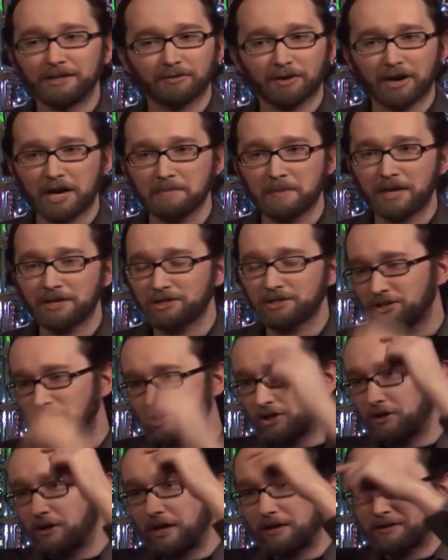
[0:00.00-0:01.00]
different animation
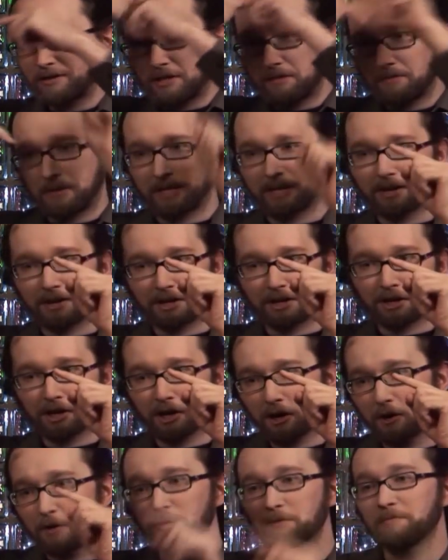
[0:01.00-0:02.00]
studios he'd be kind of
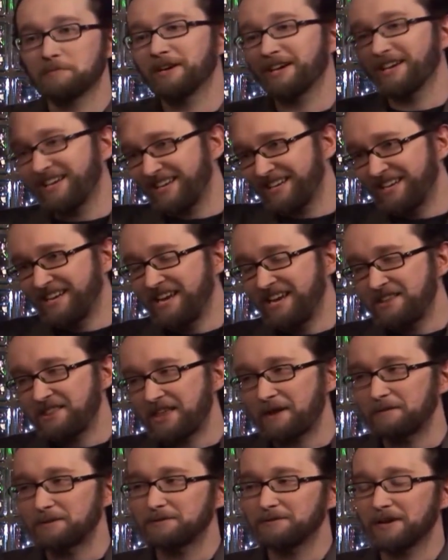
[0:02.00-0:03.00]
curled, but
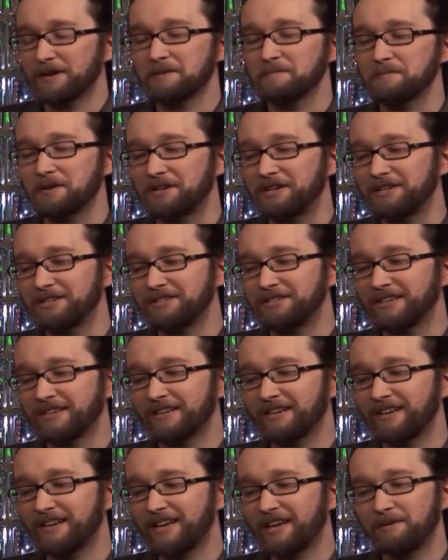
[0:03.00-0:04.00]
that was Venkman,
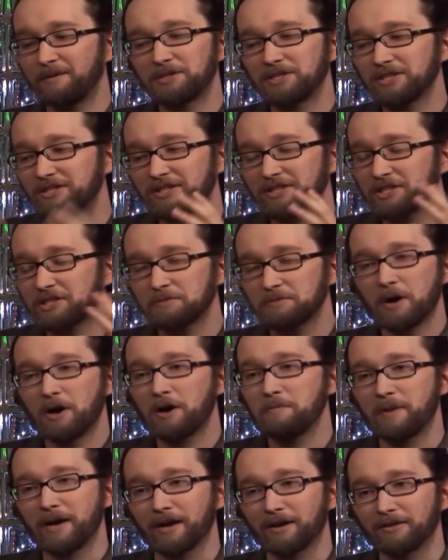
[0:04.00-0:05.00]
and he was just the
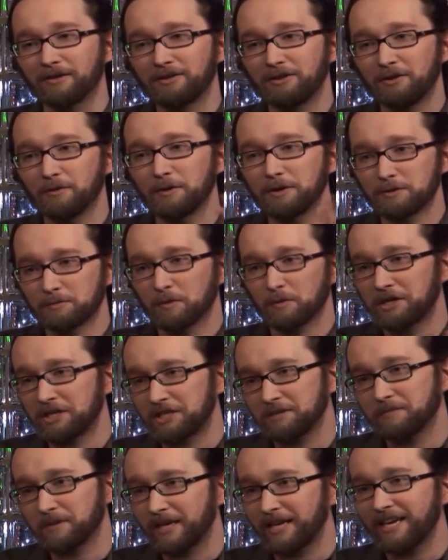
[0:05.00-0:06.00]
smart mouth. You always
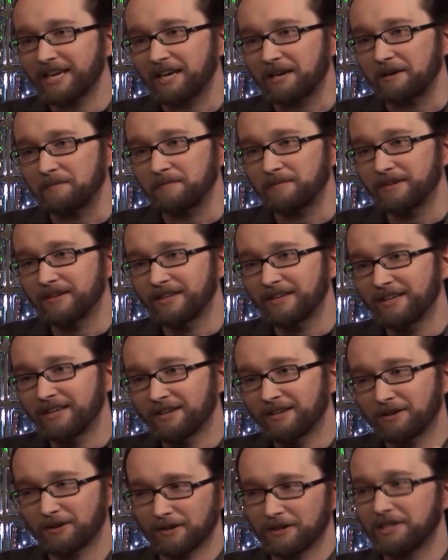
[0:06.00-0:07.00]
wanted to be him.
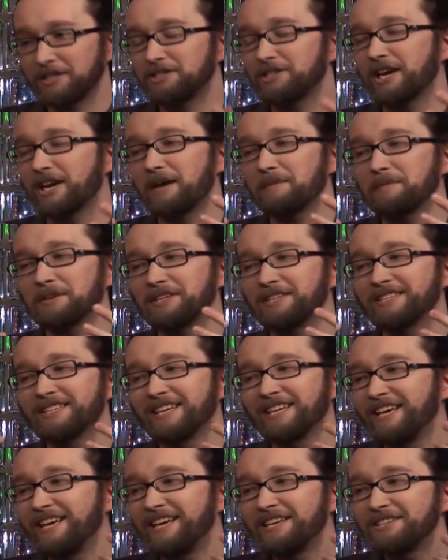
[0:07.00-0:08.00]
Good looking chap, and
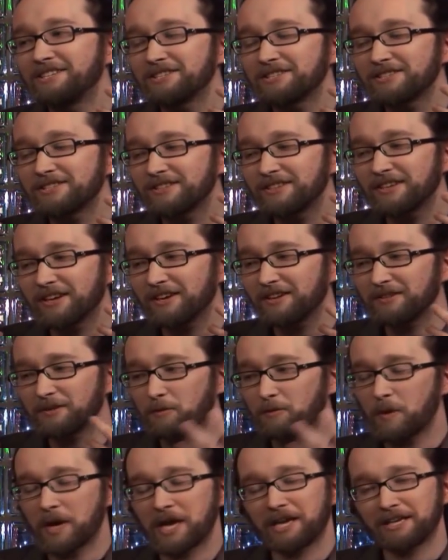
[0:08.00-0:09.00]
just
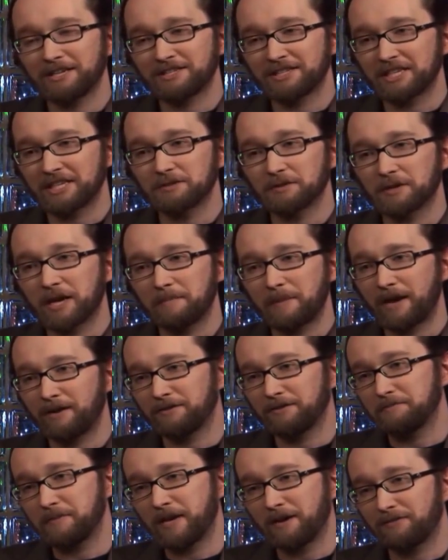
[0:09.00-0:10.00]
the wittiest things would come out
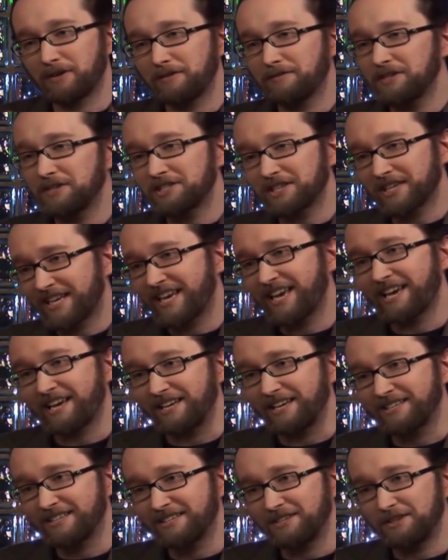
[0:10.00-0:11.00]
of his mouth. Even as a
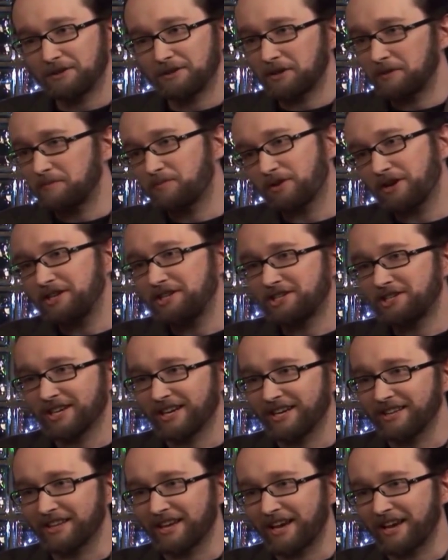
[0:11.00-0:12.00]
kid, you could
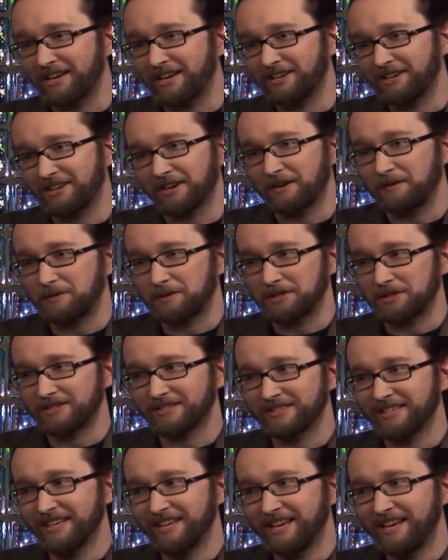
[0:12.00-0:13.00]
appreciate that. It was
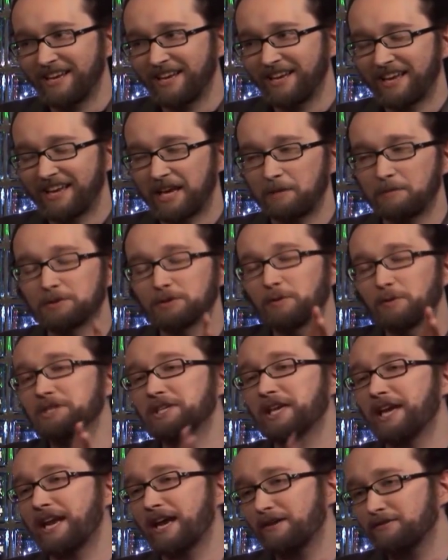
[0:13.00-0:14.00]
just, he was
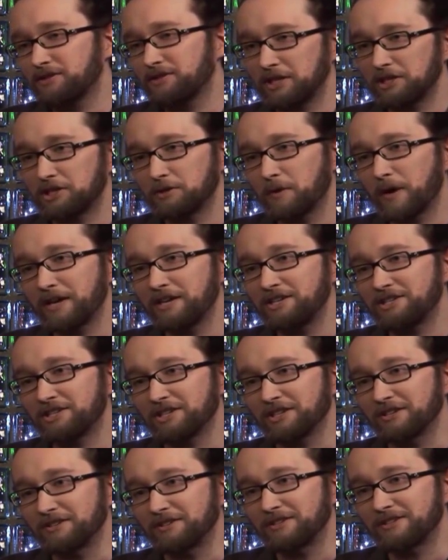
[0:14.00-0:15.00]
always getting out of
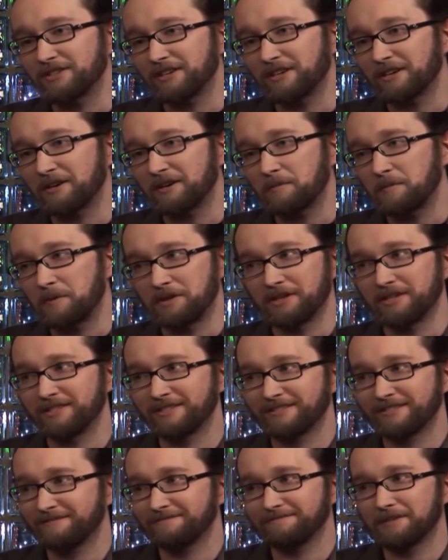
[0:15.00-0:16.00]
situations with
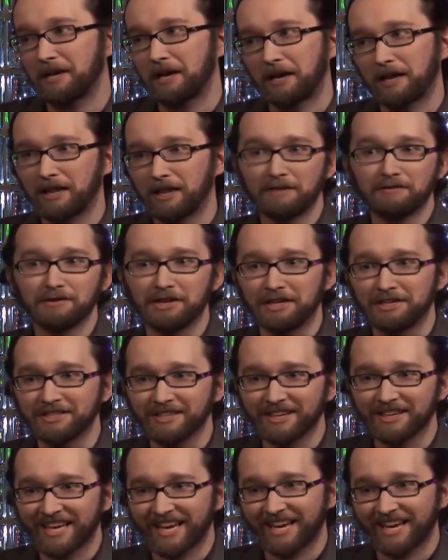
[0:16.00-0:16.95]
his cleverness, I